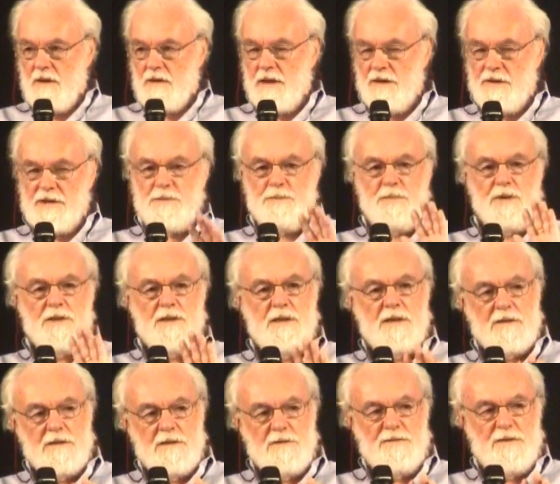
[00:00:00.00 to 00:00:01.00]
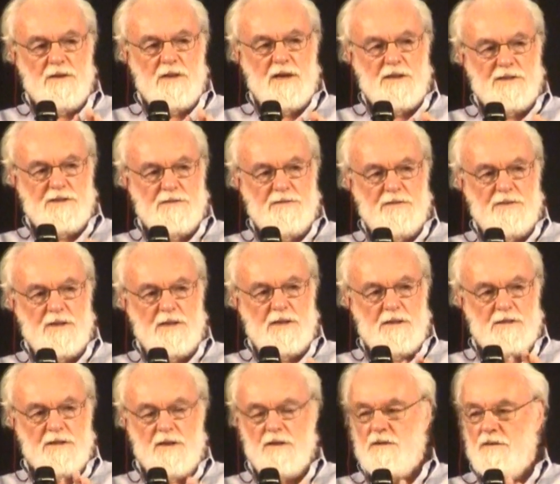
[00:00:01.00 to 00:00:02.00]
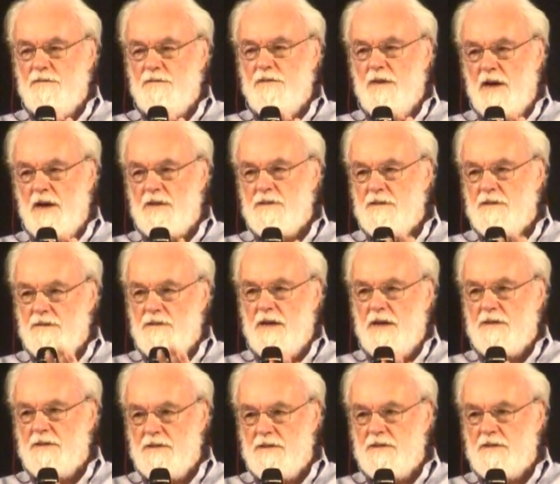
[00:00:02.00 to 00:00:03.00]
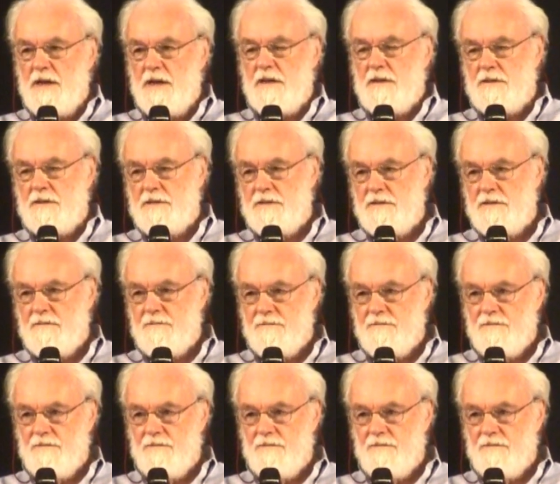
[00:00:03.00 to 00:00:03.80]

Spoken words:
Now, this political philosophy is not confined to the United States.